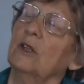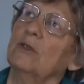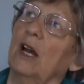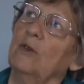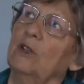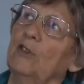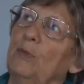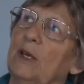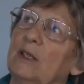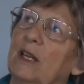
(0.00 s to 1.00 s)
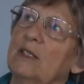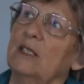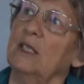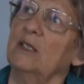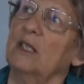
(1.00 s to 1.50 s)
So that would have been, let's
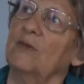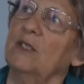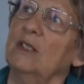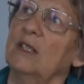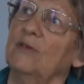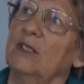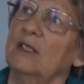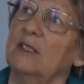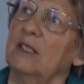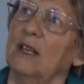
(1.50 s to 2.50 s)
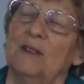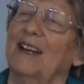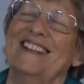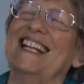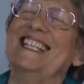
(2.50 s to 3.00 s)
see,
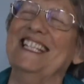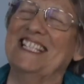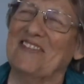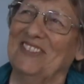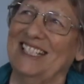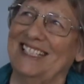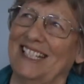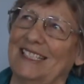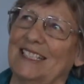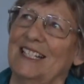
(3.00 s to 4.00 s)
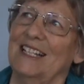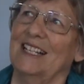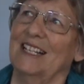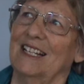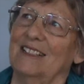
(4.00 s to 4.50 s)
1976.
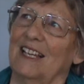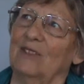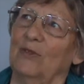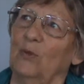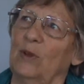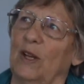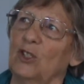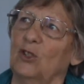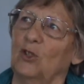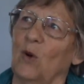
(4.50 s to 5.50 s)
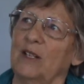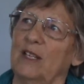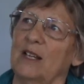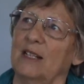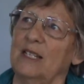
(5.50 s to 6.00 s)
That if we went to
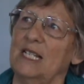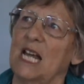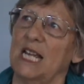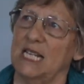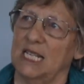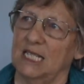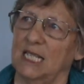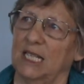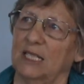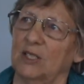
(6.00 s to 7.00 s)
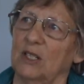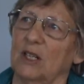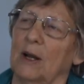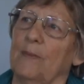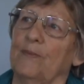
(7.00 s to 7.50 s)
1996...
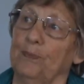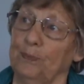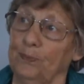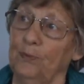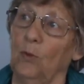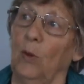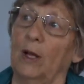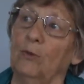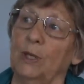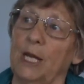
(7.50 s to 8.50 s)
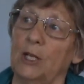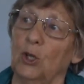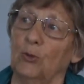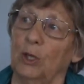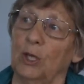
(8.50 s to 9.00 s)
Well, Rene
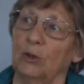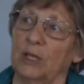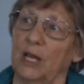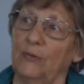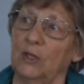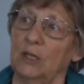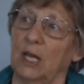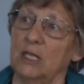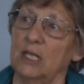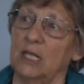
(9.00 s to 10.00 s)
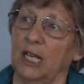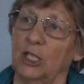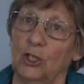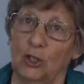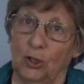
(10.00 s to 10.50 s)
Carrido left in
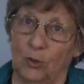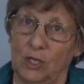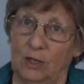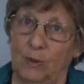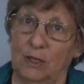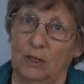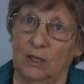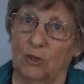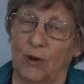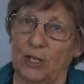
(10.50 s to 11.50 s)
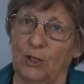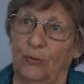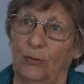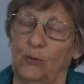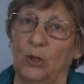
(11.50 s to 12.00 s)
1992, and he'd been the director
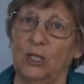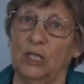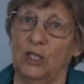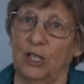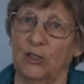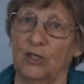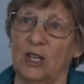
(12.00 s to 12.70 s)
for 14 years.